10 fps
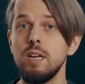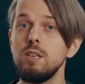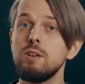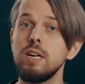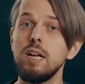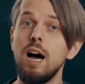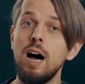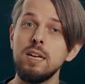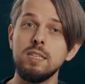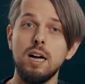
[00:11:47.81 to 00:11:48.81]
You can
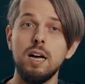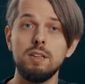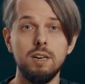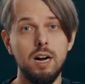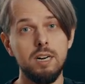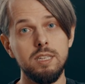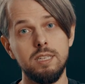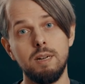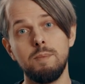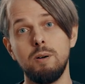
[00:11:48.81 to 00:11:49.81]
ask other
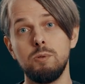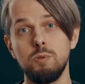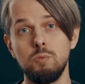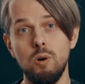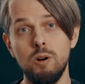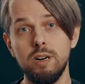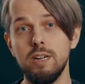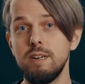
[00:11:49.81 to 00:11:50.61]
artists about your work